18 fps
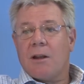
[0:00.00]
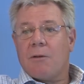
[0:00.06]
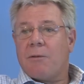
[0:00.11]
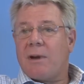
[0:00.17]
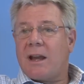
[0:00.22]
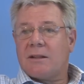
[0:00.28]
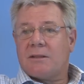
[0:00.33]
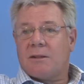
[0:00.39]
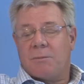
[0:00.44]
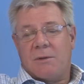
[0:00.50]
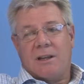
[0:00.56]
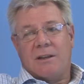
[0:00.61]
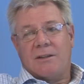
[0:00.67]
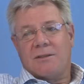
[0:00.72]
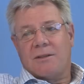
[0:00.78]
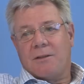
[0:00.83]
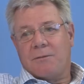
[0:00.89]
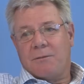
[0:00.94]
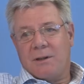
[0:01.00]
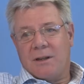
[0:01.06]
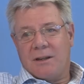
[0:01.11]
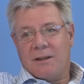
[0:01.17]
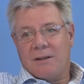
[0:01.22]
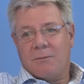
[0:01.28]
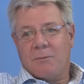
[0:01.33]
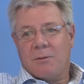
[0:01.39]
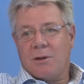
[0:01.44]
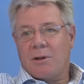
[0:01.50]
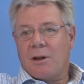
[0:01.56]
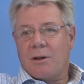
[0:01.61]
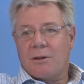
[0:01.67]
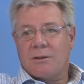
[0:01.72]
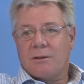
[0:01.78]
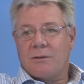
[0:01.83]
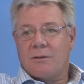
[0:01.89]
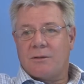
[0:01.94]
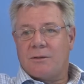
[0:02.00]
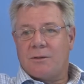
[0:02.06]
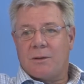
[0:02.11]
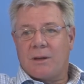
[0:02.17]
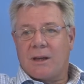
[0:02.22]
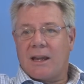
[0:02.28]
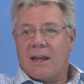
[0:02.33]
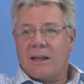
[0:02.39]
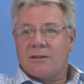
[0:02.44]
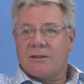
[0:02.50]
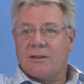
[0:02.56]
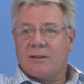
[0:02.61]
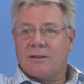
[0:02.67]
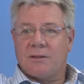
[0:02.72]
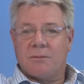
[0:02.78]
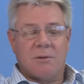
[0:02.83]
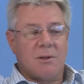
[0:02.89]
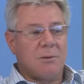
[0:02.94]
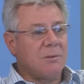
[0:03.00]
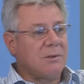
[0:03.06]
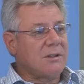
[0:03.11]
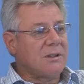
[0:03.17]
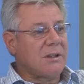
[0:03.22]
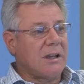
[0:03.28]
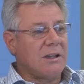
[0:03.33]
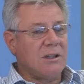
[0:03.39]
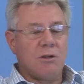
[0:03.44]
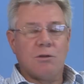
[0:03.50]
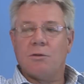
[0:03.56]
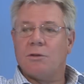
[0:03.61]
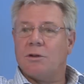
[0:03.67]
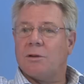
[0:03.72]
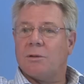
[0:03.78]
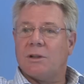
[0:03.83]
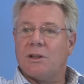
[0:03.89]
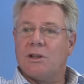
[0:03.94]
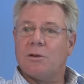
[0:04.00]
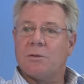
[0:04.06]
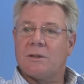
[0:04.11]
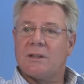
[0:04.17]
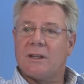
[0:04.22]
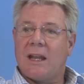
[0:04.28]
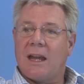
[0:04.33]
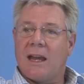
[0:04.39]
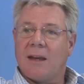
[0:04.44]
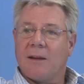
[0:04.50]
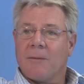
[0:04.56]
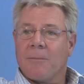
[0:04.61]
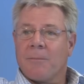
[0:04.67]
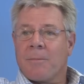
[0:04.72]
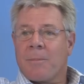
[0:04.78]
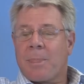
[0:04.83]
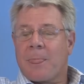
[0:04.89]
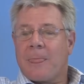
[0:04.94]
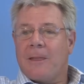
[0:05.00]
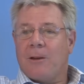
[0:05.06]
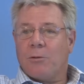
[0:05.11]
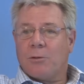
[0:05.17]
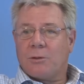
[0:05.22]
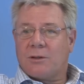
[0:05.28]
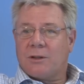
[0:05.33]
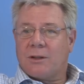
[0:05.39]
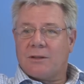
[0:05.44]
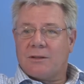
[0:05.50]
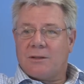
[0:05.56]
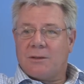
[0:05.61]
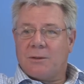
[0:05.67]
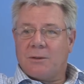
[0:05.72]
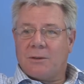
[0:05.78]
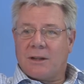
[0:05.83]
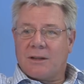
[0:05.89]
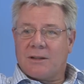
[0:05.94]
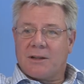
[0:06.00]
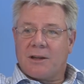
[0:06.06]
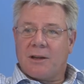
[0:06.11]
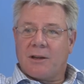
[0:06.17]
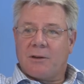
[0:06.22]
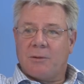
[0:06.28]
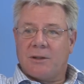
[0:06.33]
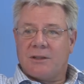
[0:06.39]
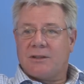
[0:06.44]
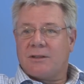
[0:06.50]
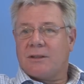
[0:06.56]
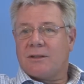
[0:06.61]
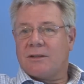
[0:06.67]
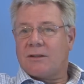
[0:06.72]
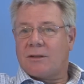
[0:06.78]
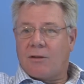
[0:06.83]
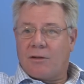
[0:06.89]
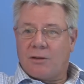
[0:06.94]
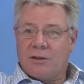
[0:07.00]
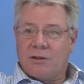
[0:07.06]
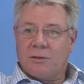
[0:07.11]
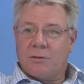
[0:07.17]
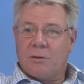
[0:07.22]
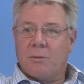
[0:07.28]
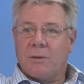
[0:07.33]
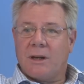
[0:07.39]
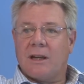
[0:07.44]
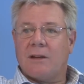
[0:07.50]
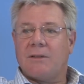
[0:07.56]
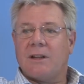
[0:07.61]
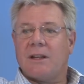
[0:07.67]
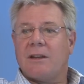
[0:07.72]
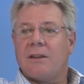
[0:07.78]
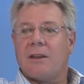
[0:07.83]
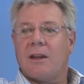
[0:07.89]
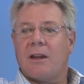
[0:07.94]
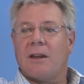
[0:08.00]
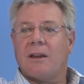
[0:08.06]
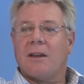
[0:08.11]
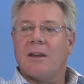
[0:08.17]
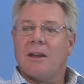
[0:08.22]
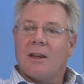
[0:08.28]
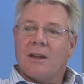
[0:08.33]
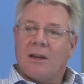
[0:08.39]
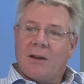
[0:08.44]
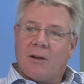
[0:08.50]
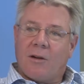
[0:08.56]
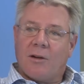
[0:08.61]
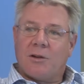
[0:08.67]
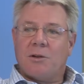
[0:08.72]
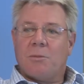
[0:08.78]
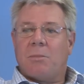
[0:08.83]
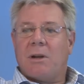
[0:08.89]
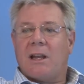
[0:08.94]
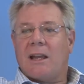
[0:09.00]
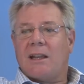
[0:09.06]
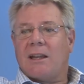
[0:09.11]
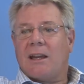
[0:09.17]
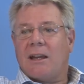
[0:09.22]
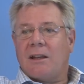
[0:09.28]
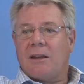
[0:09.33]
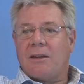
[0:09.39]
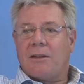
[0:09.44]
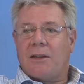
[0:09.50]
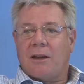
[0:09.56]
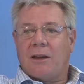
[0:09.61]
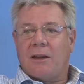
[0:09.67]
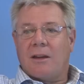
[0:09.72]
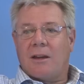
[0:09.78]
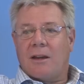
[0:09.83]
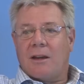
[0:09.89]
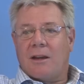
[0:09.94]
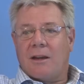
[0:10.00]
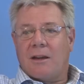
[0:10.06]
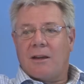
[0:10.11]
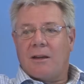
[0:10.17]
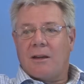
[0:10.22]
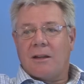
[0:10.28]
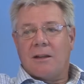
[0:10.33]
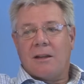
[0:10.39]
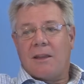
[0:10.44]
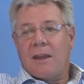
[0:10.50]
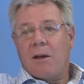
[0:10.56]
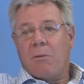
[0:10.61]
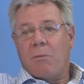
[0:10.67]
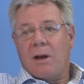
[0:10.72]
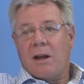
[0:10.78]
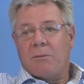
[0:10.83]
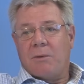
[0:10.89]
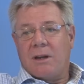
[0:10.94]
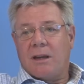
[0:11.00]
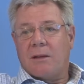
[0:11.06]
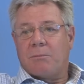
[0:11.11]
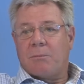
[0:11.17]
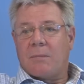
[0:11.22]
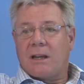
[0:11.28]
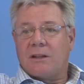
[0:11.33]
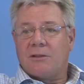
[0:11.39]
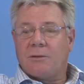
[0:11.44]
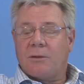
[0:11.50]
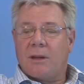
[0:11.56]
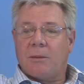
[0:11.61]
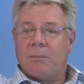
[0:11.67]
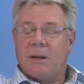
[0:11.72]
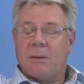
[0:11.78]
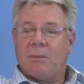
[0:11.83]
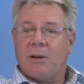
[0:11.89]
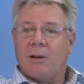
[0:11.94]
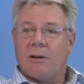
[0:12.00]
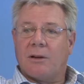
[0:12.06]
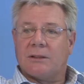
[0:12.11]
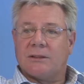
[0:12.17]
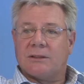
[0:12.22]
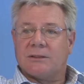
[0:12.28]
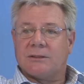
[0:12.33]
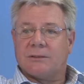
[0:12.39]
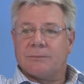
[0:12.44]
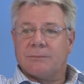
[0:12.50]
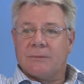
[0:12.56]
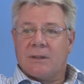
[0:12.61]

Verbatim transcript: randomly. So if we will go into a care centre, we will say you, you and you today, your turn to undergo questions. Are you aware of anything? Are you planning anything? Uh, and in that way we get make sure that people are honest.